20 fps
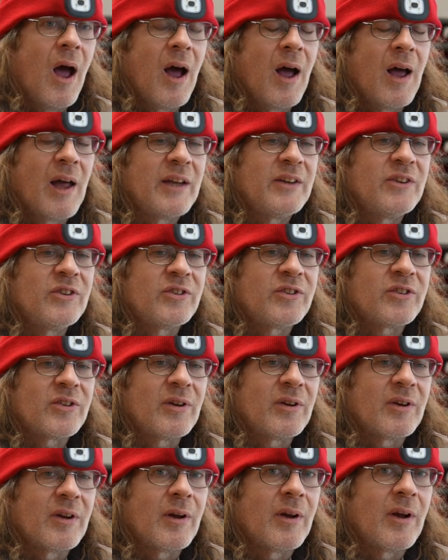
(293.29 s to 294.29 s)
And
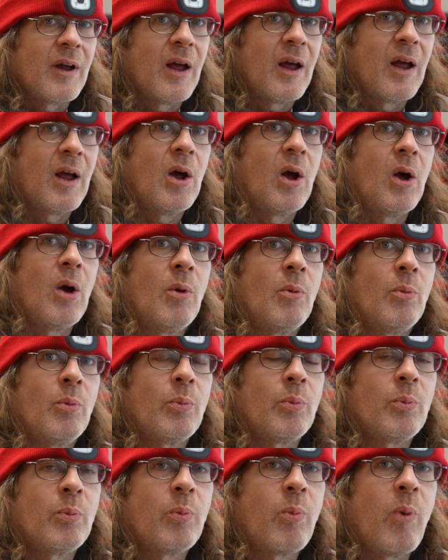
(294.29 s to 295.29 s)

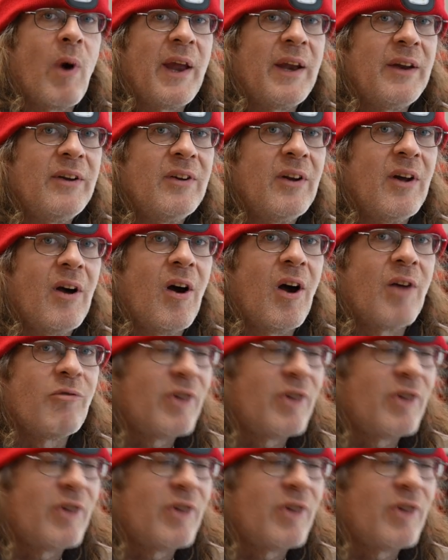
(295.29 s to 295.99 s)
when I